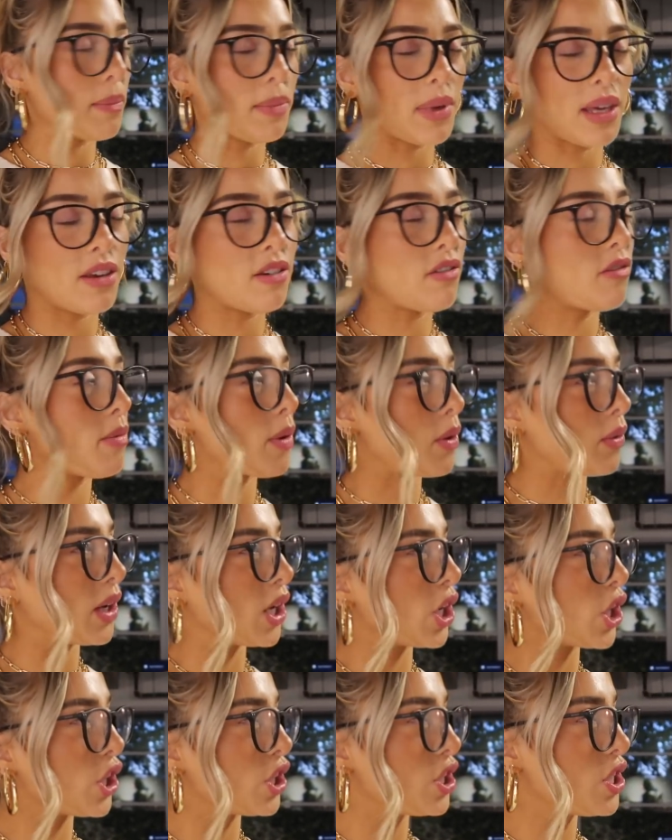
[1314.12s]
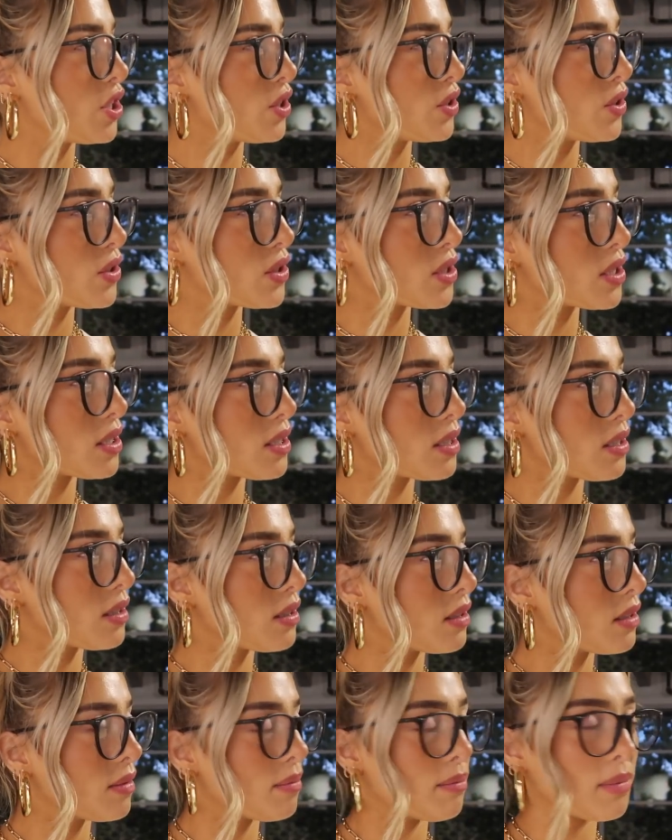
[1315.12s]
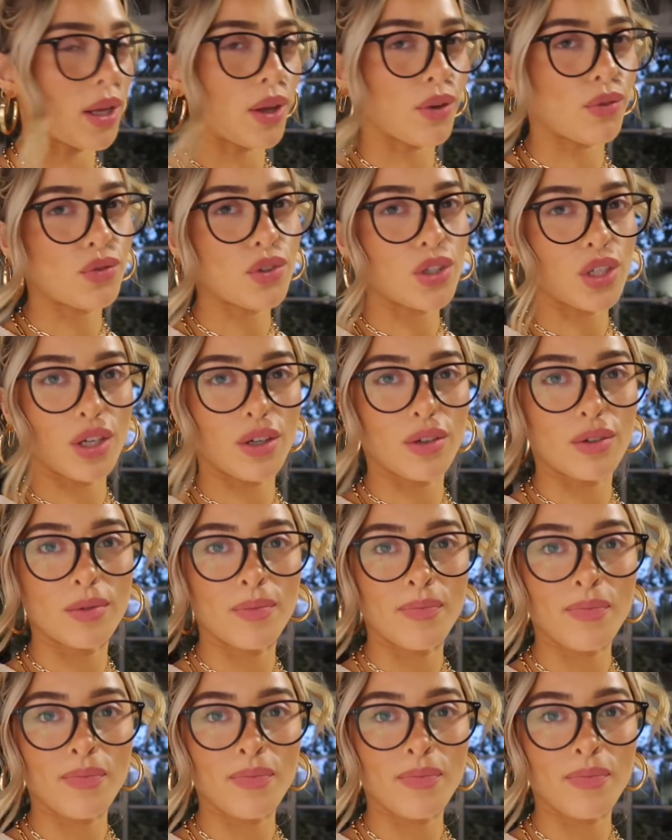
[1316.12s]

beef, but we could use beef too.